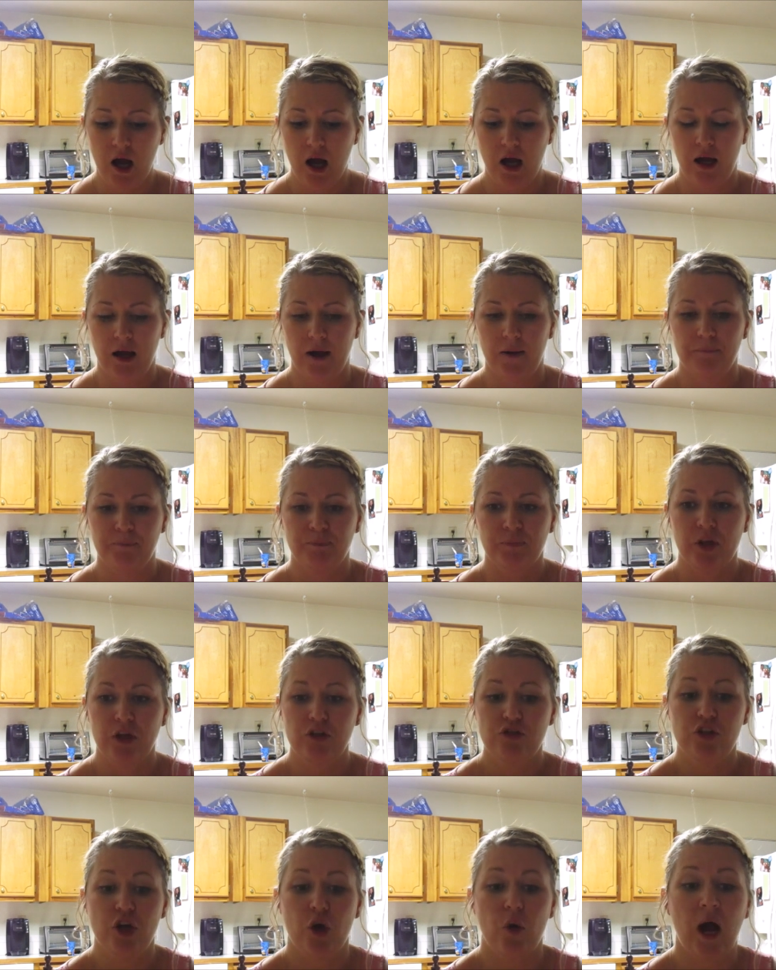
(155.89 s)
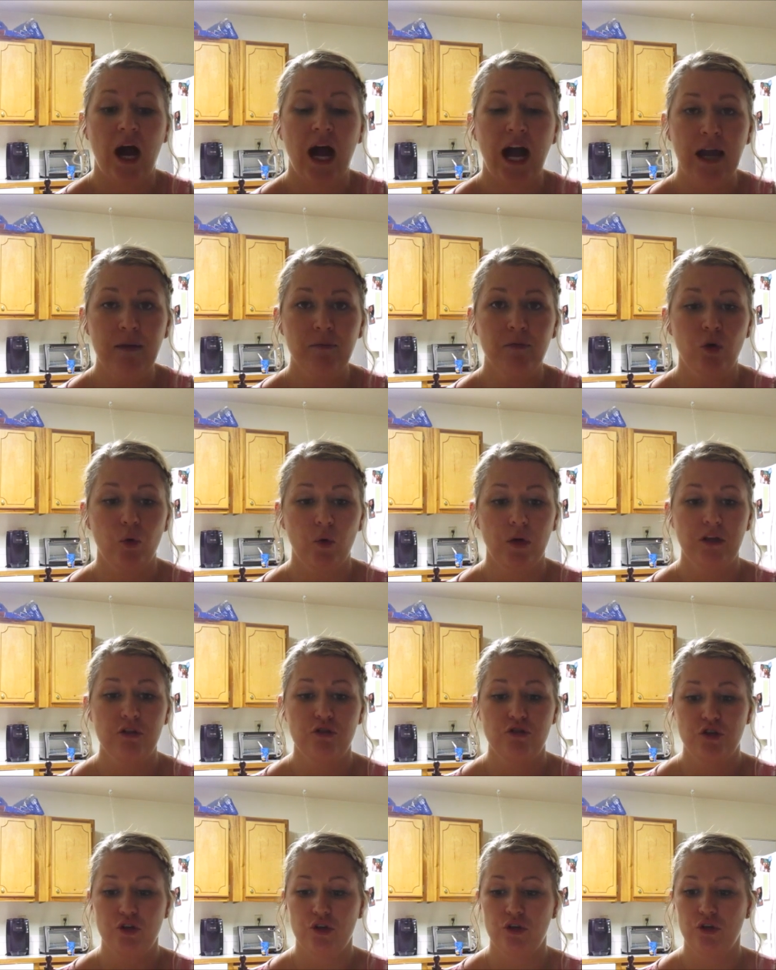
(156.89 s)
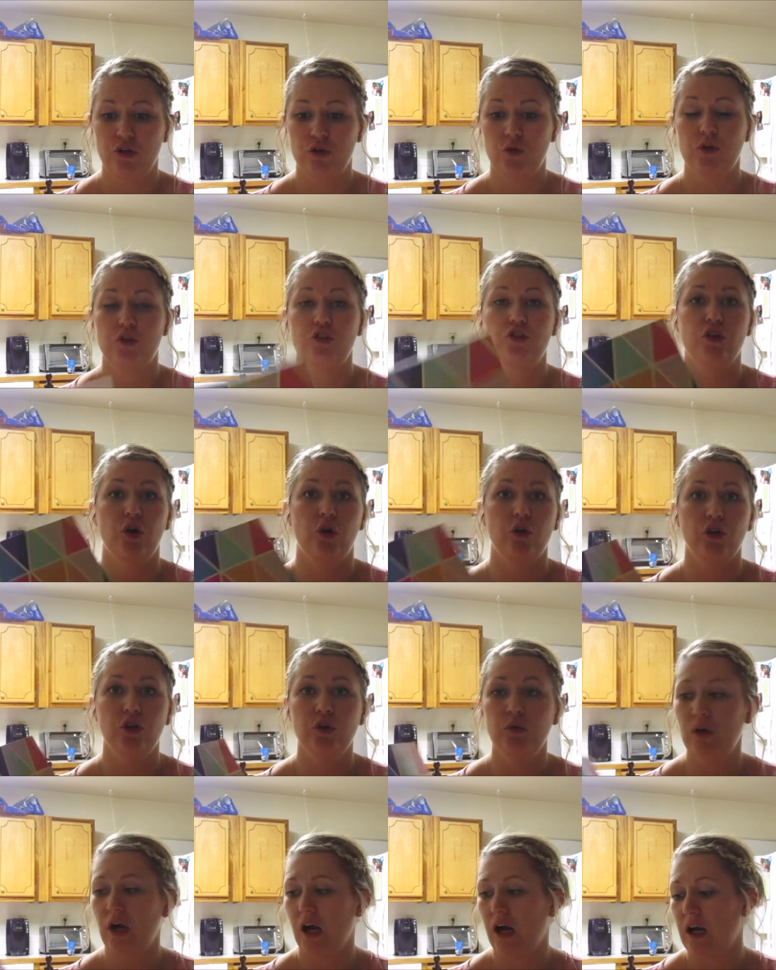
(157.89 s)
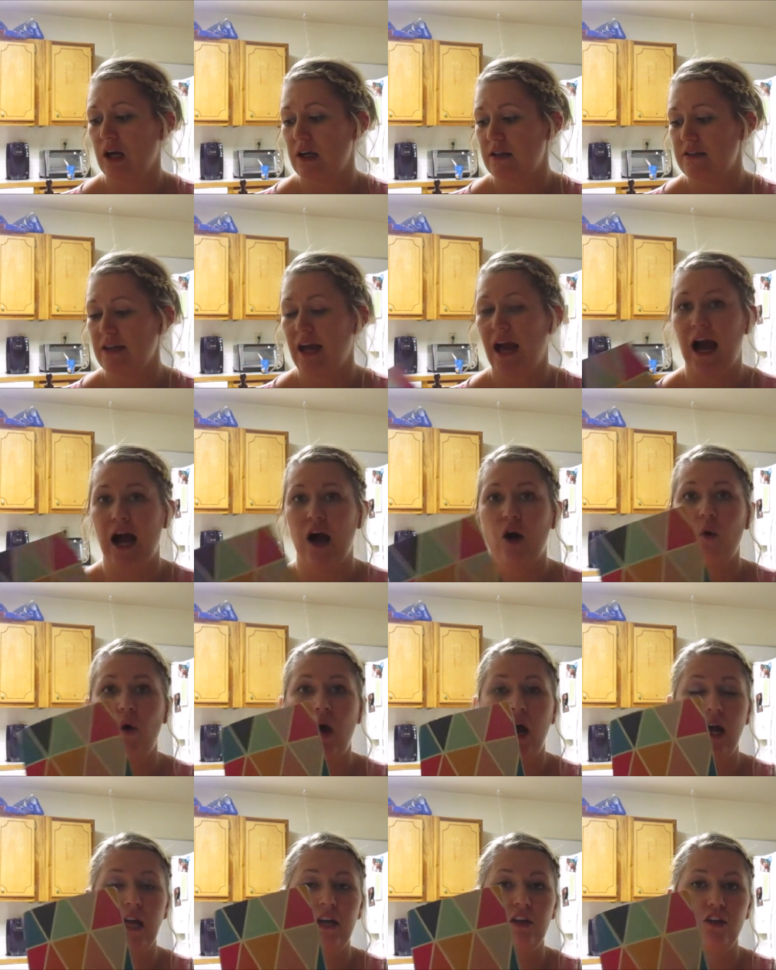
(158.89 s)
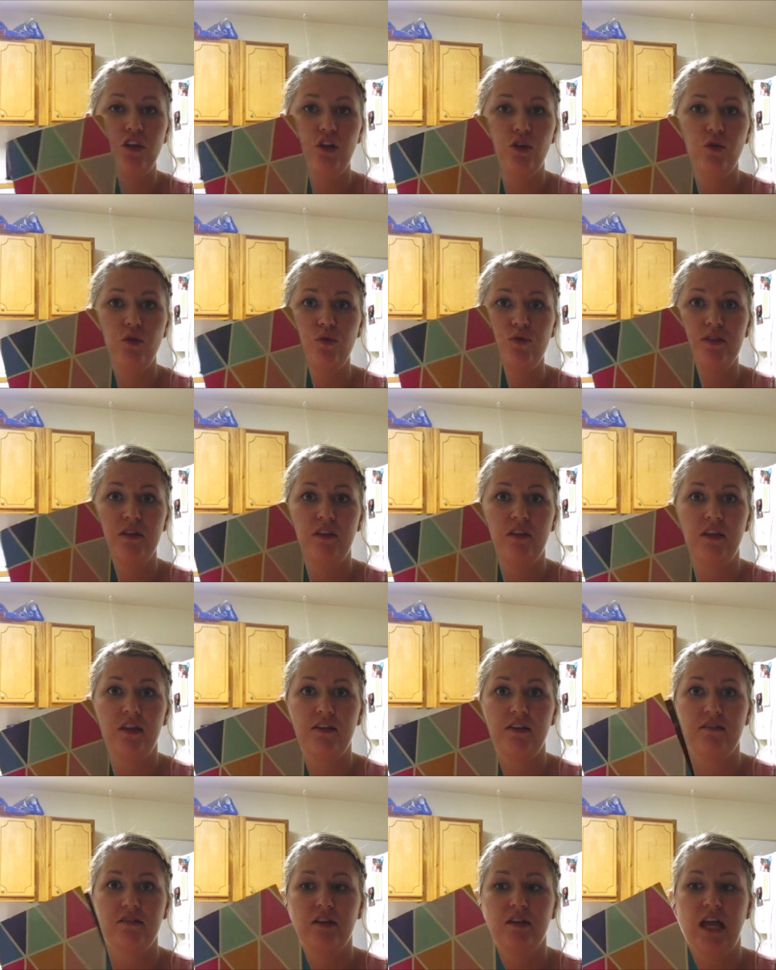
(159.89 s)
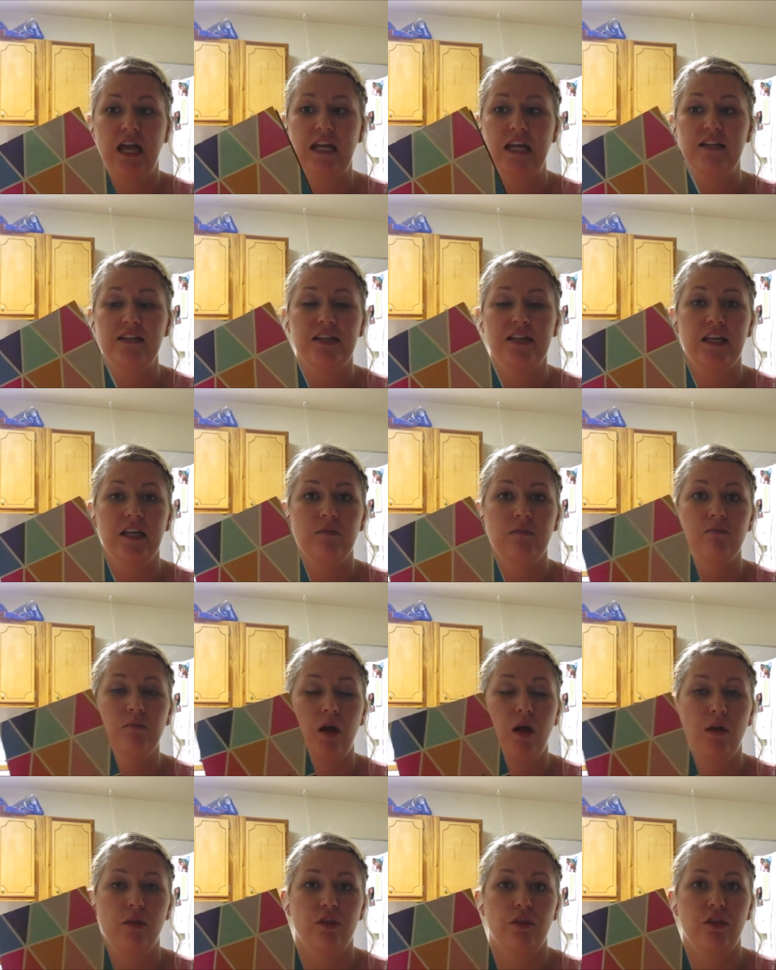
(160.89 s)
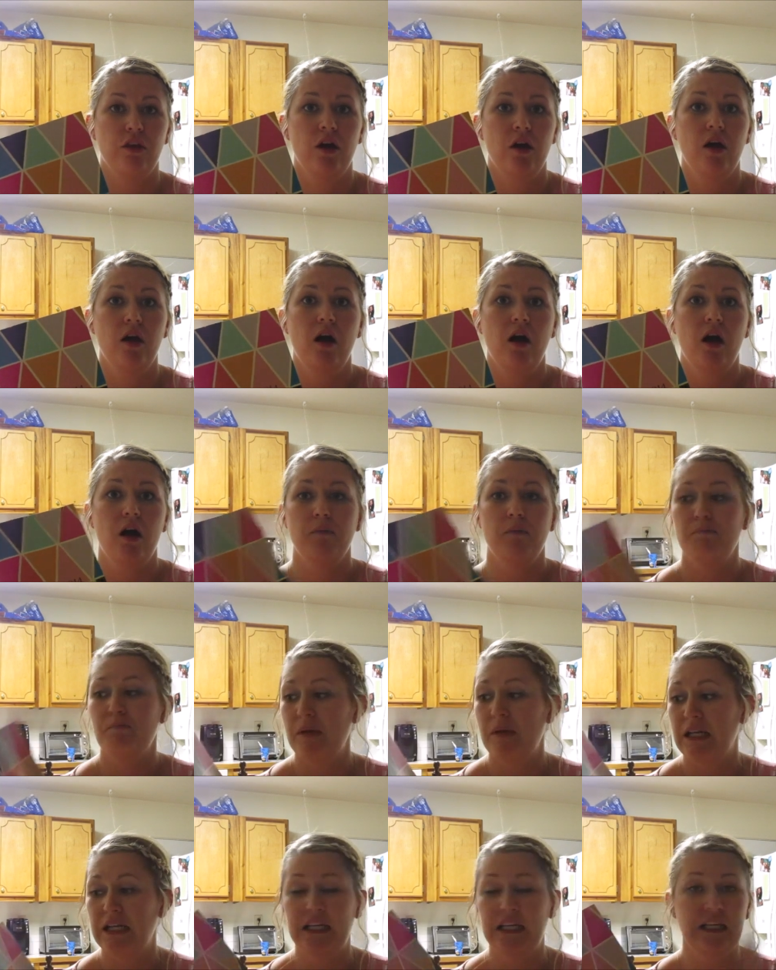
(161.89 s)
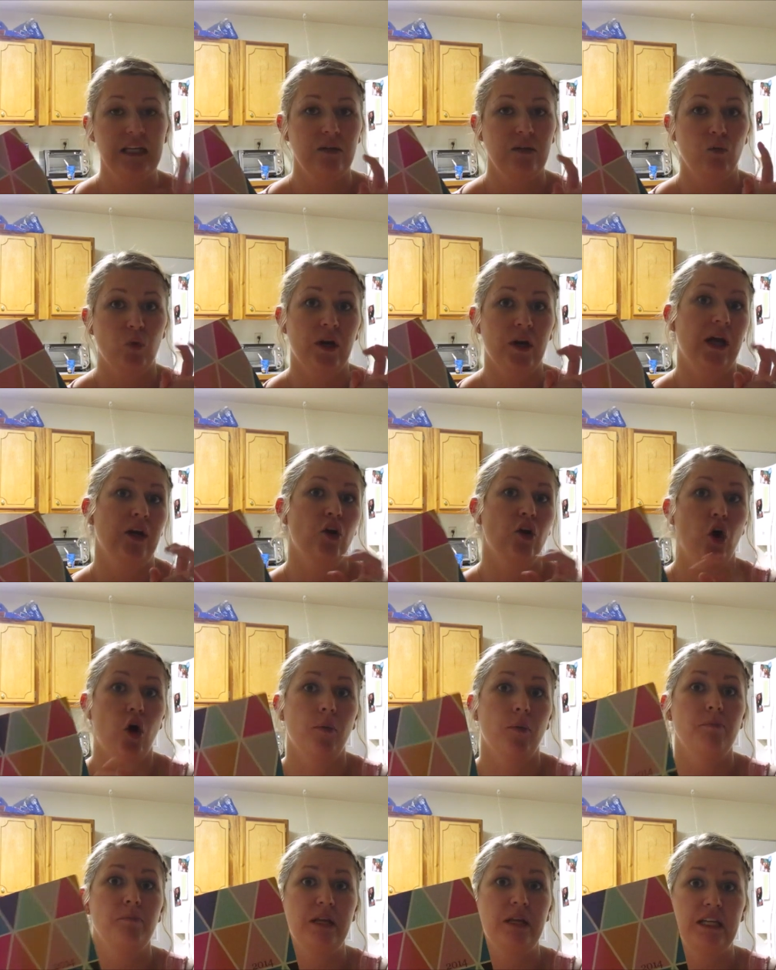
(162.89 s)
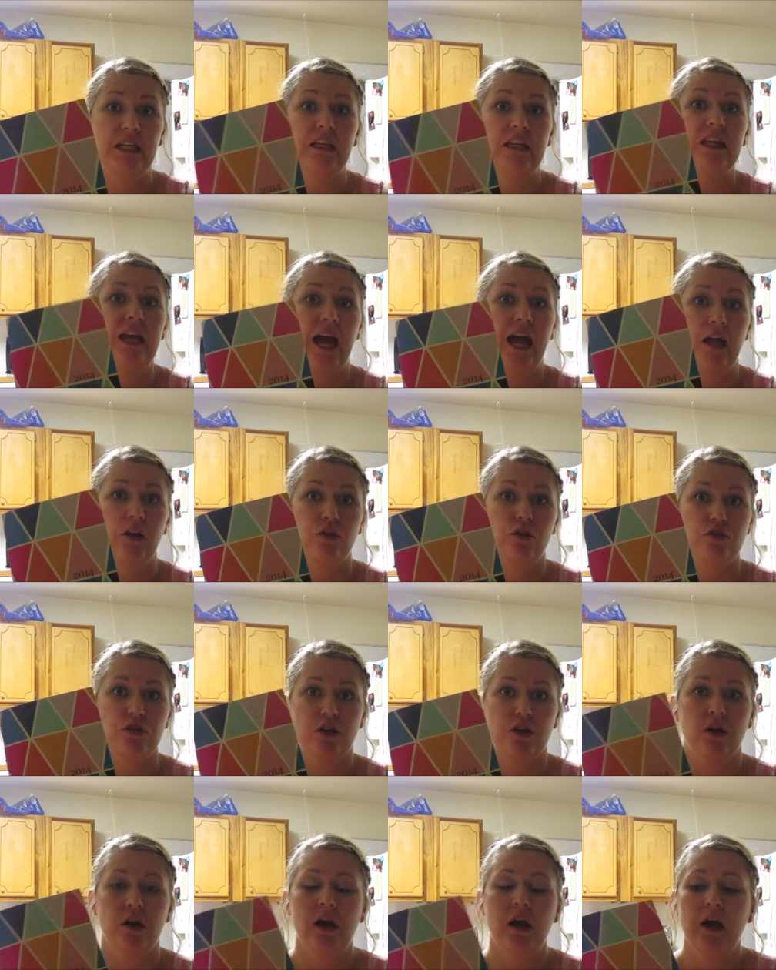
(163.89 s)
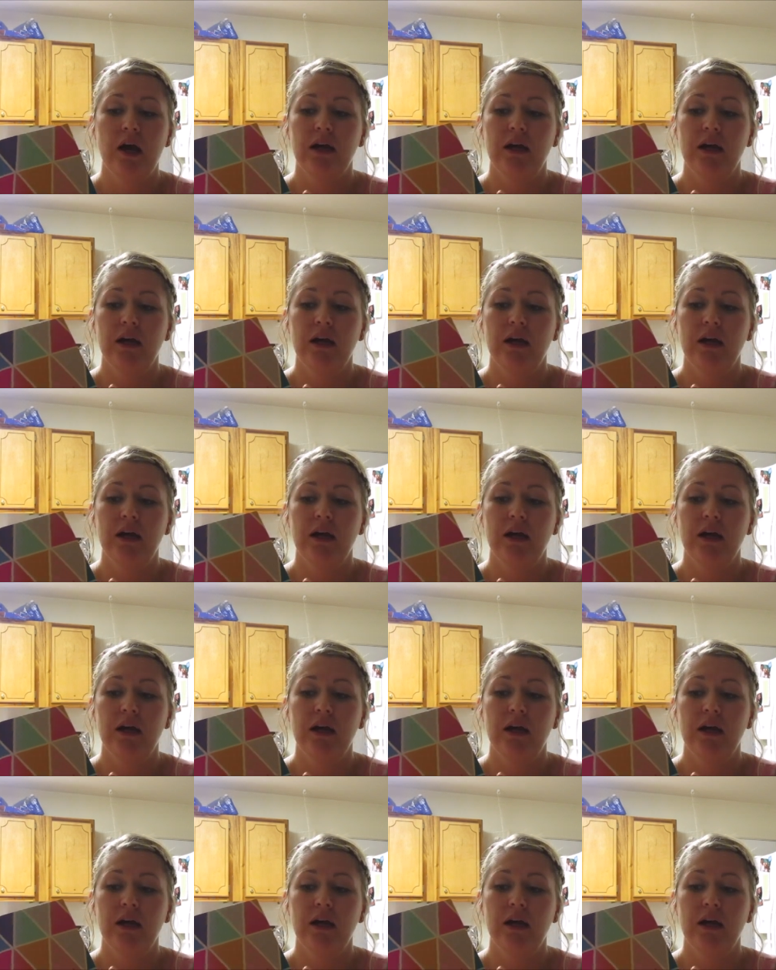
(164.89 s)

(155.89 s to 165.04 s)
Um, so I'm going to show you guys how I use this 18 month mini, what I call mini calendar.